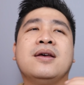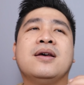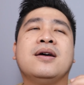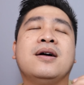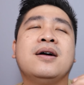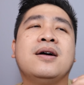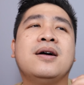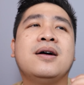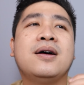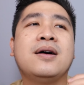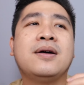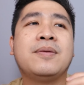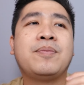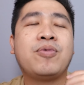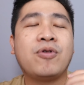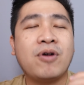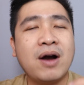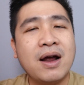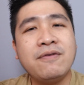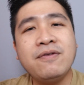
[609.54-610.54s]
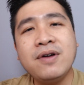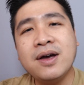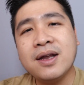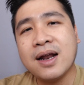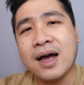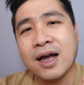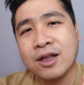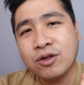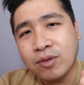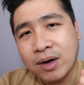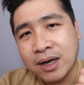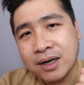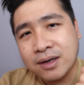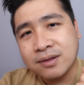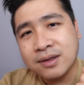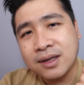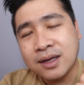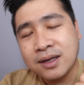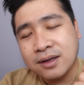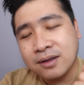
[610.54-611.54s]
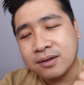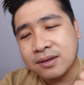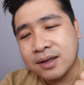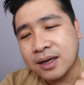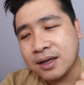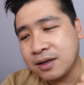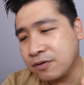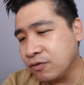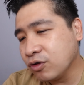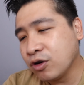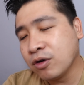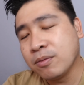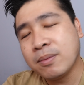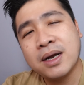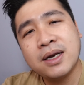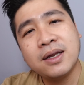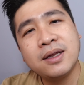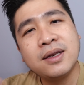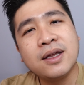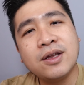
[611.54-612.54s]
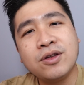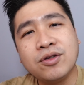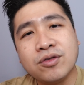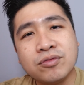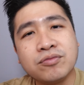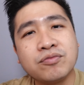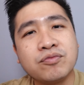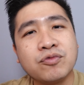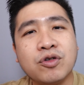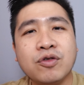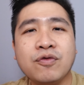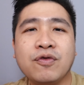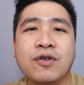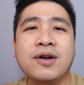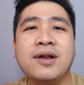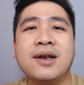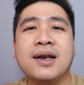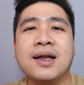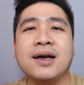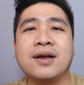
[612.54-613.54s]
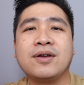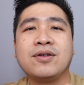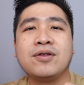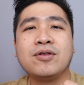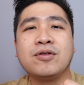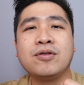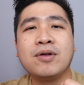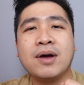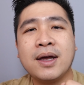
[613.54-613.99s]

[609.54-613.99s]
Private, I do understand is that if you got money, then you go for it lah, you know.